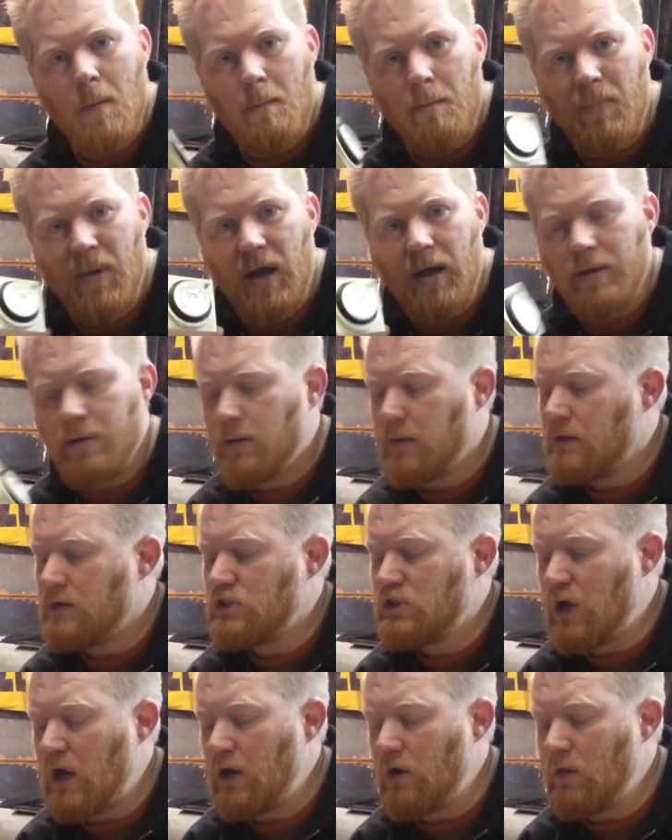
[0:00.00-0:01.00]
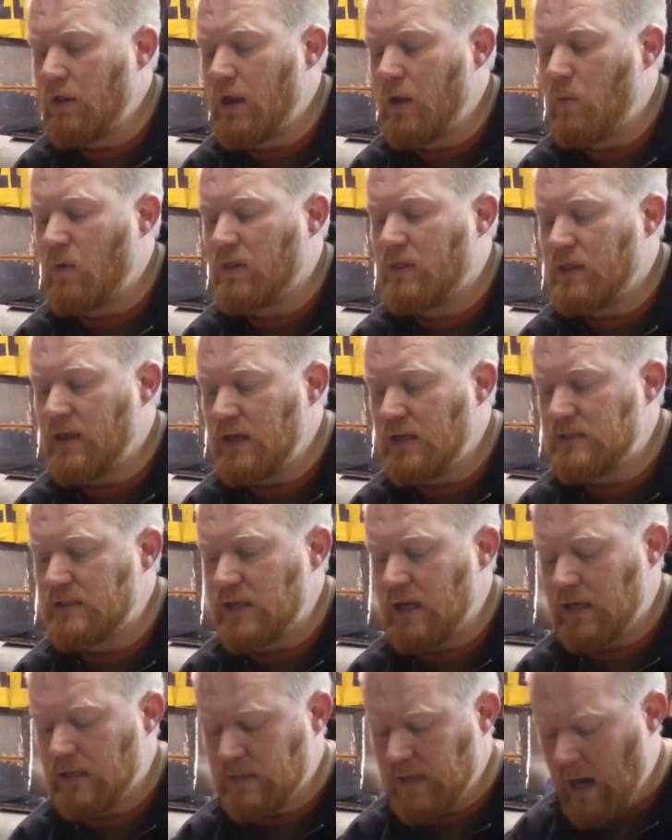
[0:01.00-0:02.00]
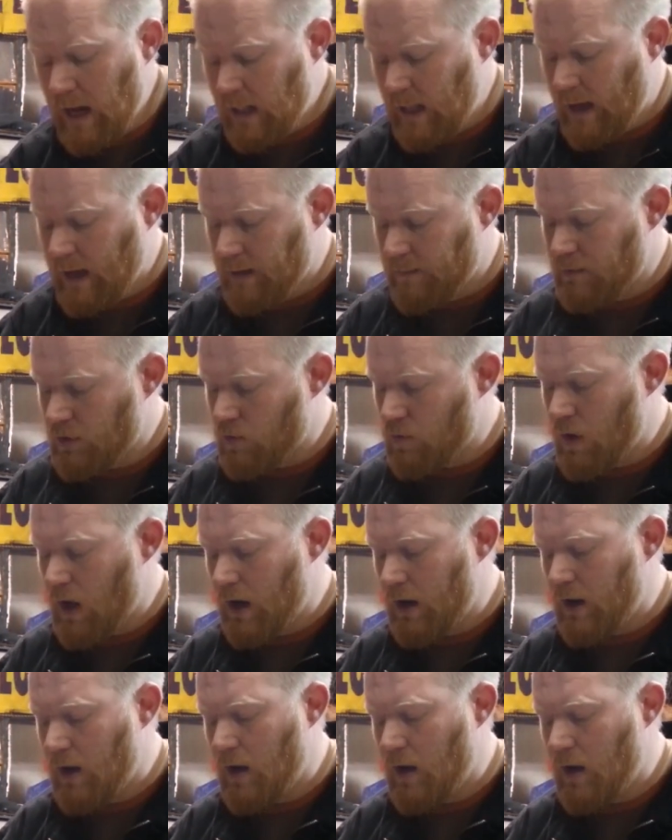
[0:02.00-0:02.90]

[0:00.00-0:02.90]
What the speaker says: But generally with these things, I like them to run